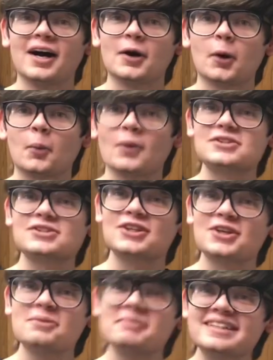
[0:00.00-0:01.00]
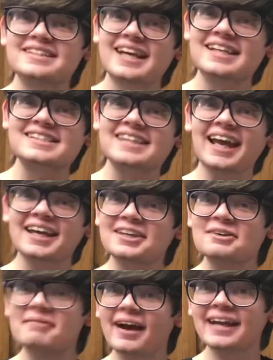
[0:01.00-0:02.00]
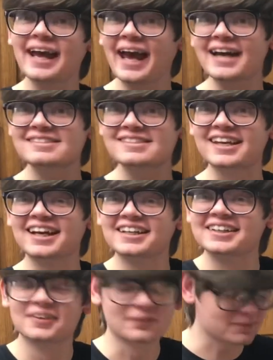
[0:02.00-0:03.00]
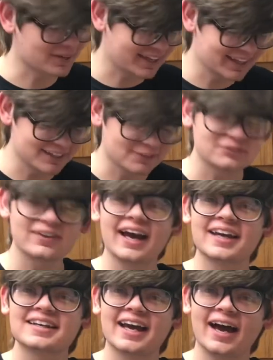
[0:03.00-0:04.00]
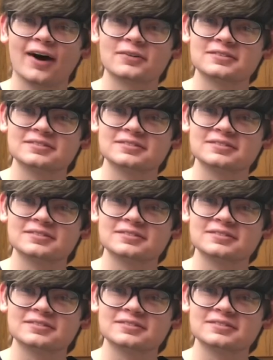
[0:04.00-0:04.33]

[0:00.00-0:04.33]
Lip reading: What's cumin taste like, you might ask? We're gonna find out.